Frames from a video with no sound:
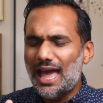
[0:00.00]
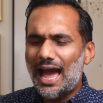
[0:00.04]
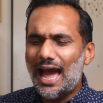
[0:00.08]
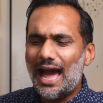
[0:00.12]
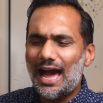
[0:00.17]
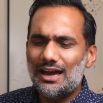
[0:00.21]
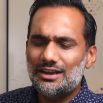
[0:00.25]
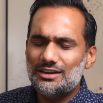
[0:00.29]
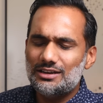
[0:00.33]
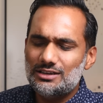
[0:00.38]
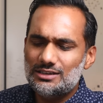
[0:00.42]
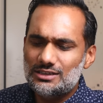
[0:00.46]

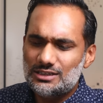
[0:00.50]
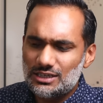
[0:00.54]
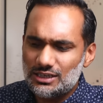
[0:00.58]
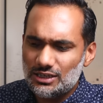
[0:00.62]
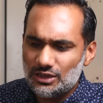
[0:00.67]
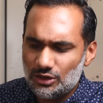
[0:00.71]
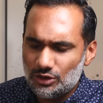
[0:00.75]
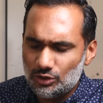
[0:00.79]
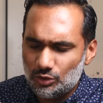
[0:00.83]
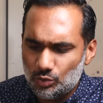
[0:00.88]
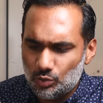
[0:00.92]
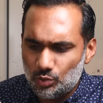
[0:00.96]
how to
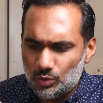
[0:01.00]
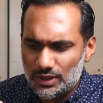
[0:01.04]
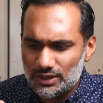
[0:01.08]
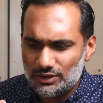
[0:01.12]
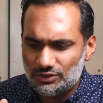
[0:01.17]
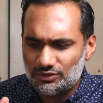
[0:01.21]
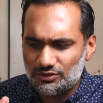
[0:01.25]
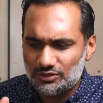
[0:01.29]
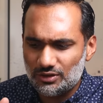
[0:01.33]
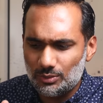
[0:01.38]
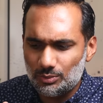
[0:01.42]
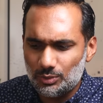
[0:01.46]
deal
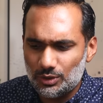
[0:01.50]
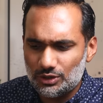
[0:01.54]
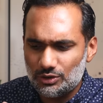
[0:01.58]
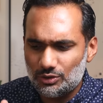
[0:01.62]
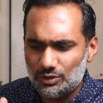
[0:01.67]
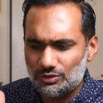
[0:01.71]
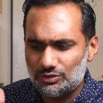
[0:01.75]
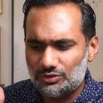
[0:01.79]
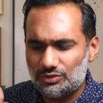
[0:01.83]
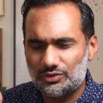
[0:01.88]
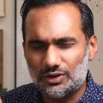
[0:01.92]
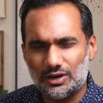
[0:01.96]
with someone who
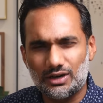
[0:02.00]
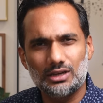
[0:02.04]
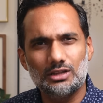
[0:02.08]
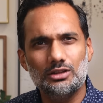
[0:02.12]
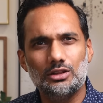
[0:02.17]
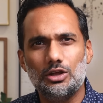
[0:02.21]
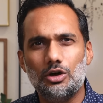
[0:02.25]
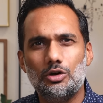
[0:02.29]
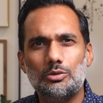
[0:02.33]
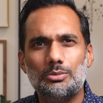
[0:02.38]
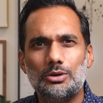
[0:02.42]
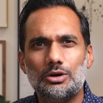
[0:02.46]
has very
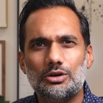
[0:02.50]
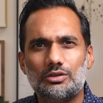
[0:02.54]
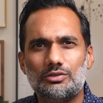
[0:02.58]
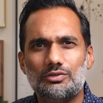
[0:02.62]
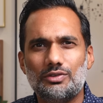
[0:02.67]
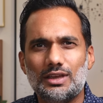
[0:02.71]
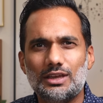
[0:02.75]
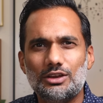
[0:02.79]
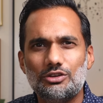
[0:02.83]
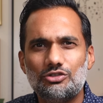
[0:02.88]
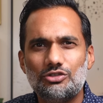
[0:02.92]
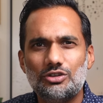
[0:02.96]
low
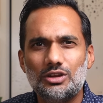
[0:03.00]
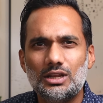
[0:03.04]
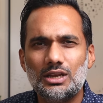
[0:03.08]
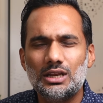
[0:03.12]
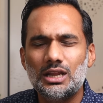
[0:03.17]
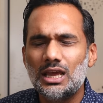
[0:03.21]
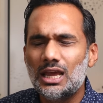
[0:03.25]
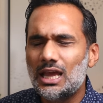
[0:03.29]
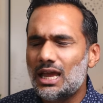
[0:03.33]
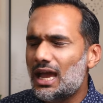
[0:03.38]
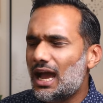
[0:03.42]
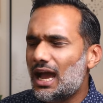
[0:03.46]
motivation.